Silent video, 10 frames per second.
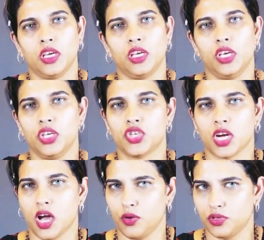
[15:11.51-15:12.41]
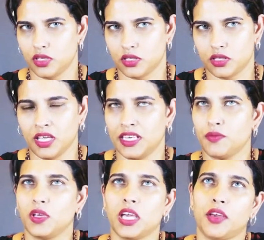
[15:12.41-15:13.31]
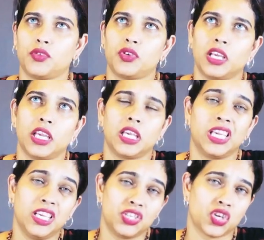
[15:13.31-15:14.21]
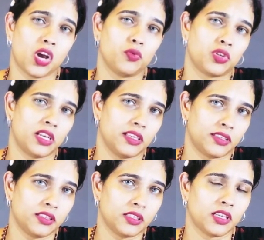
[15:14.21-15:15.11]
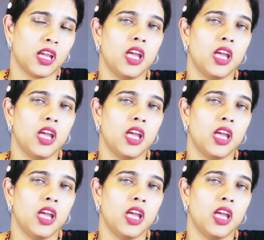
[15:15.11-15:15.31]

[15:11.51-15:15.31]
each houses, that we have to take each house lessons,